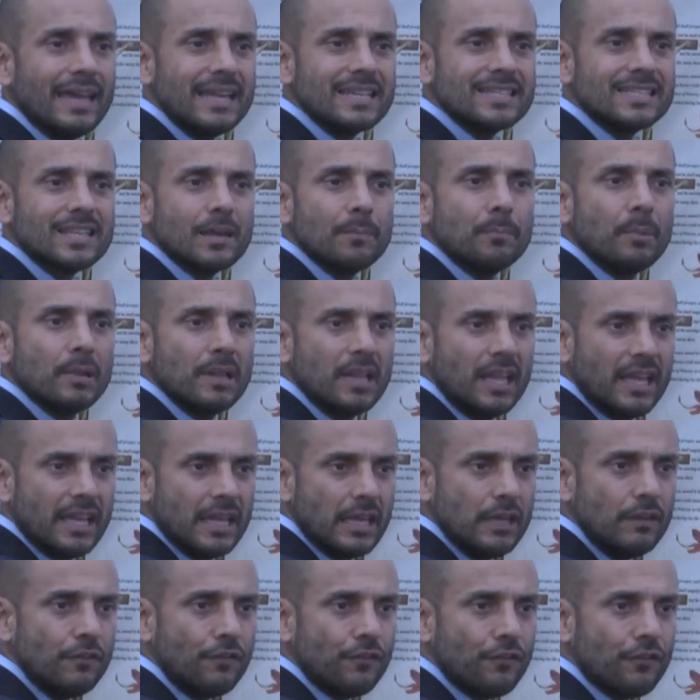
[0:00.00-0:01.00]
is the
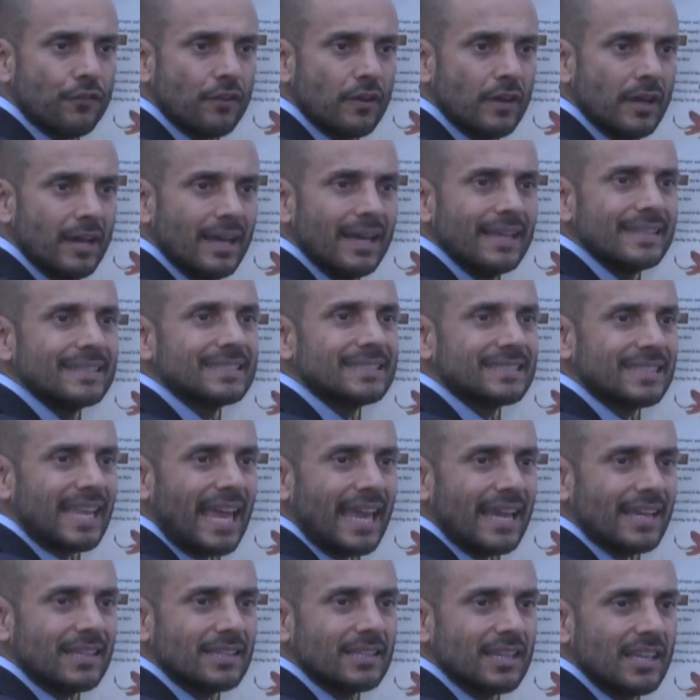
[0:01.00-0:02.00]
belief,
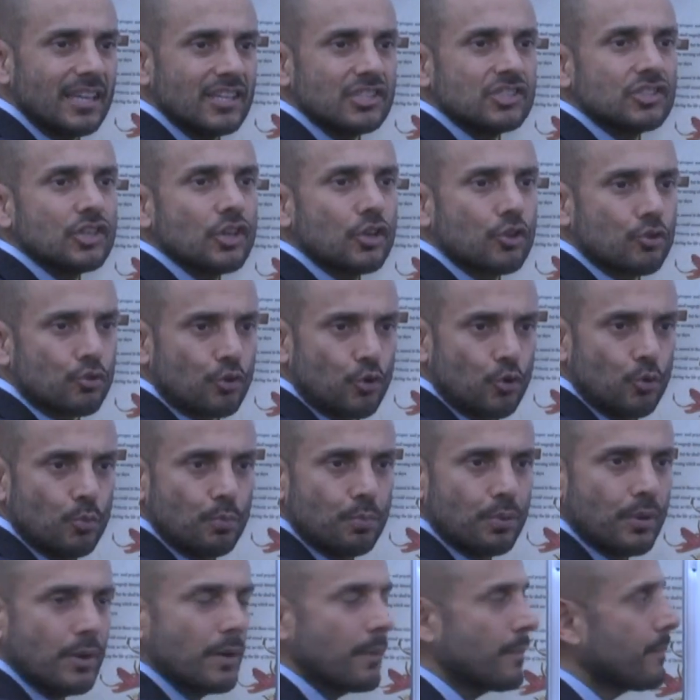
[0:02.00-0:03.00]
sect is the
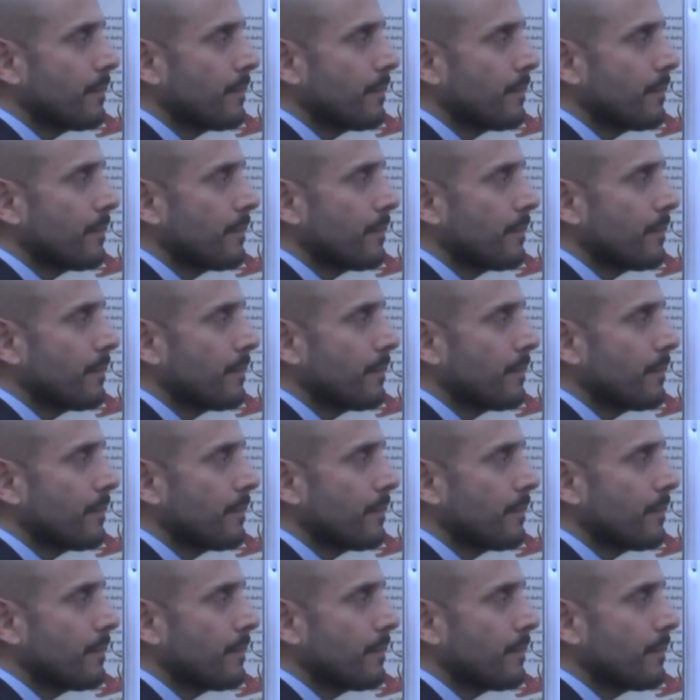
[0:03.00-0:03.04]
group.